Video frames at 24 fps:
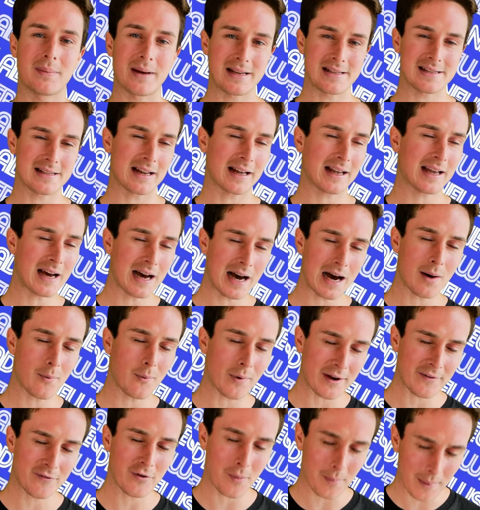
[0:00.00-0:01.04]
amazing. I can't
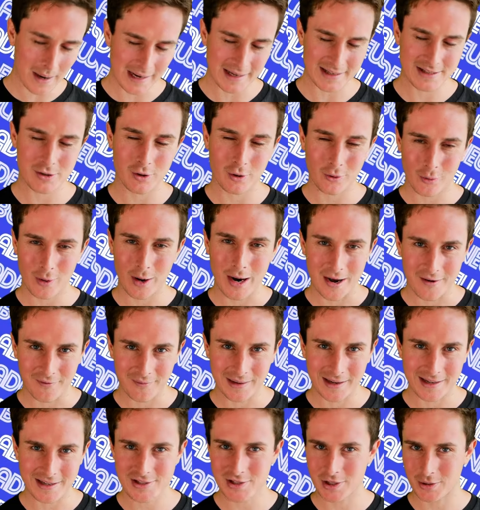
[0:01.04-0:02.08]
wait for mine to arrive,
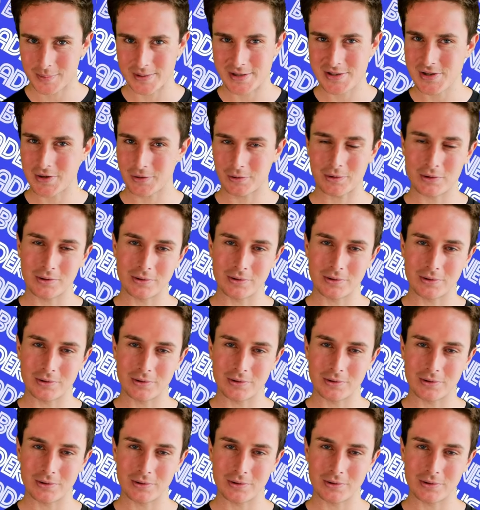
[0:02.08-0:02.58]
man. It's going to be so